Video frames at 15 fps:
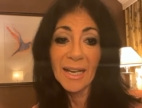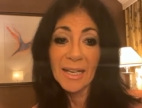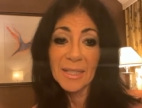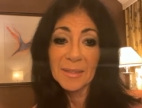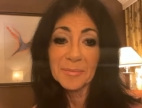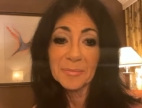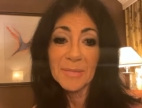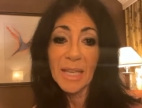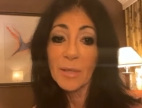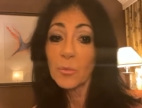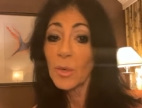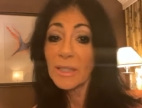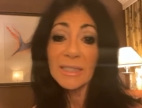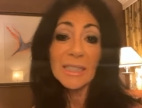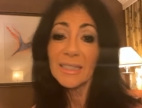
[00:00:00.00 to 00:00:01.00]
Um, and
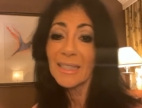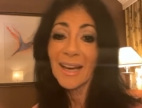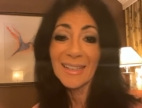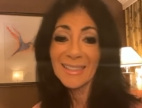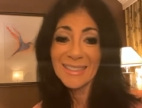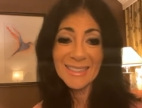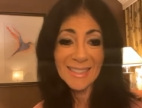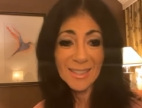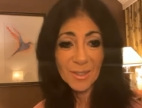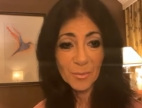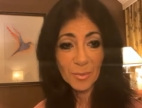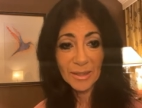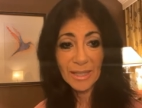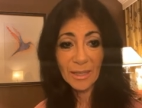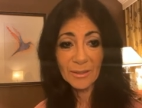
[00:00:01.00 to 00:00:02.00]
one cannot exist
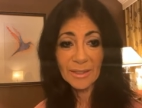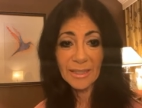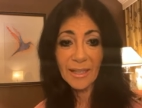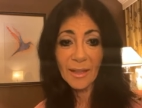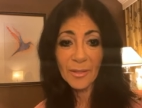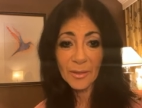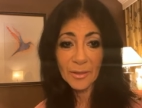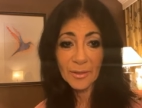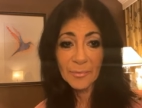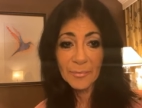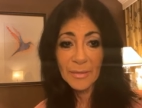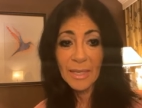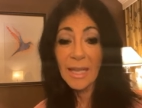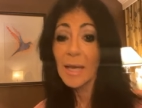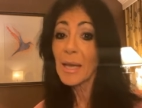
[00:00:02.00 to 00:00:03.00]
without the other,
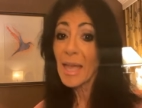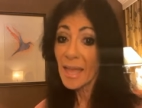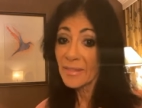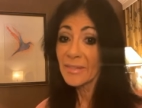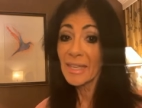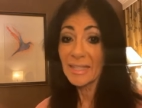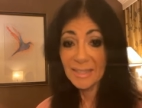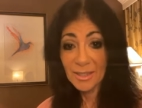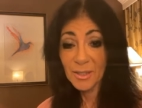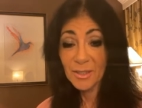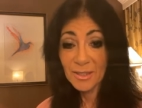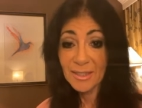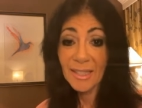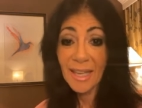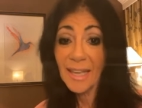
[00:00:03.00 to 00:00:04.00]
and they
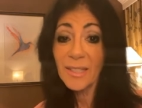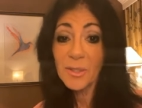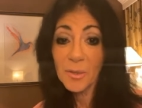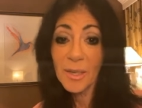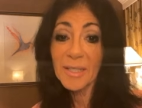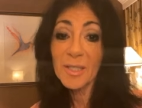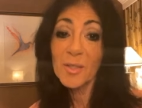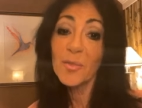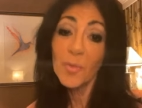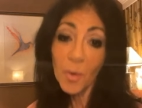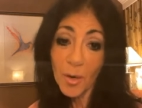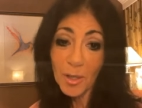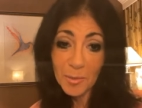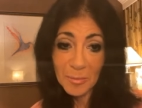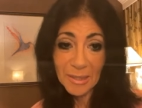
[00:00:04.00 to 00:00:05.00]
can
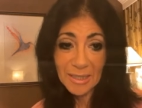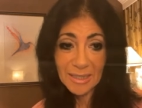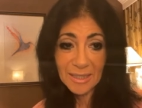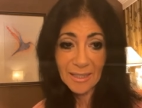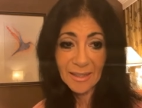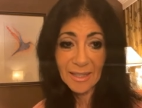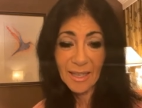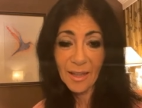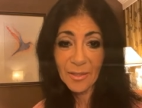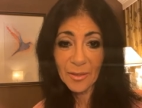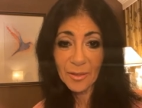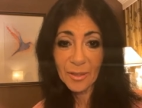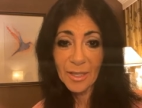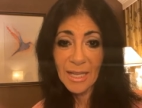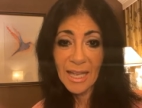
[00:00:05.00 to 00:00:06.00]
transform into the
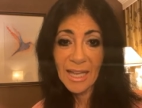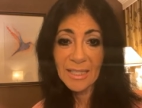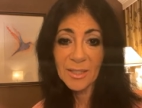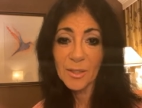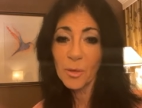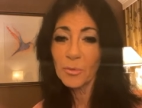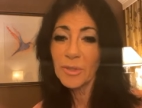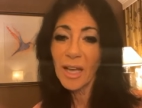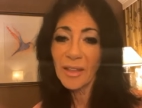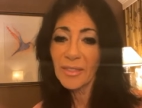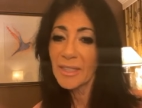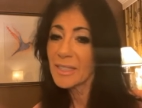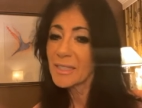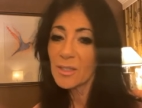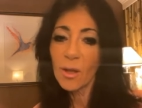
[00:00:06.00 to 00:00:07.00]
other. And so
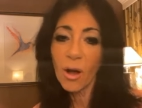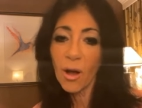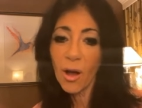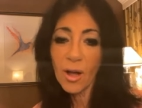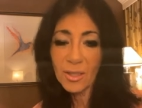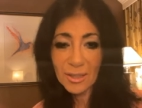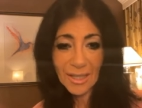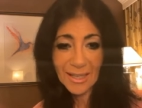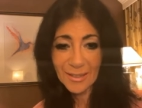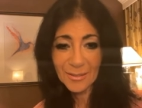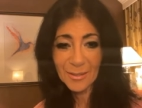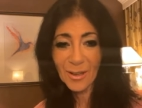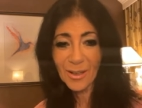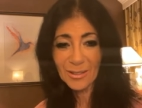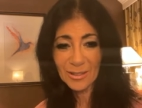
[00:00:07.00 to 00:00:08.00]
nothing is all light
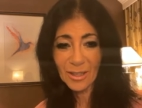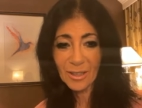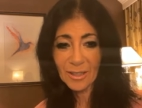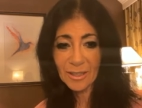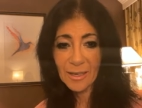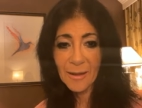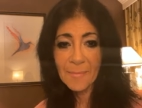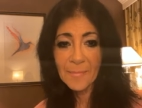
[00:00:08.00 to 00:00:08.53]
or all dark.